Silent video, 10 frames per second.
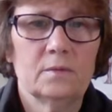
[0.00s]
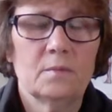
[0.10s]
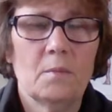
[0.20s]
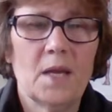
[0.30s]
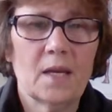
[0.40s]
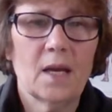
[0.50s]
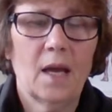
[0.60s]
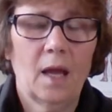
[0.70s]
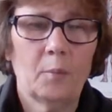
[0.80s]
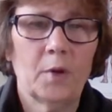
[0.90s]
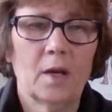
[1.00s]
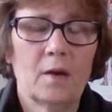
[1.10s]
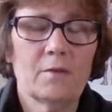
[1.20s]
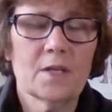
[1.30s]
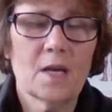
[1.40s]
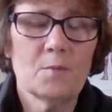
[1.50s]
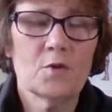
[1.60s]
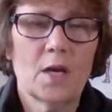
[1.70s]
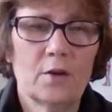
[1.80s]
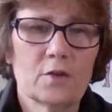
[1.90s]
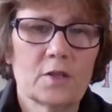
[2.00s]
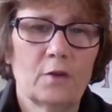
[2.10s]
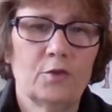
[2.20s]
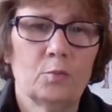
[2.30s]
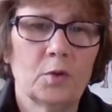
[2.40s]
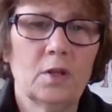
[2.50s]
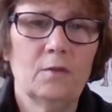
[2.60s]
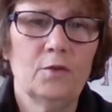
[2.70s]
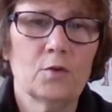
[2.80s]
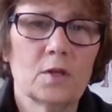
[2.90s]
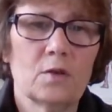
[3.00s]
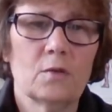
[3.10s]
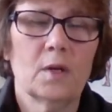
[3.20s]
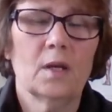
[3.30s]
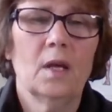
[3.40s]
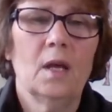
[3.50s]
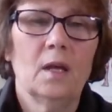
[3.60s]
Make it happen. Every time you tell yourself you believe you can do it,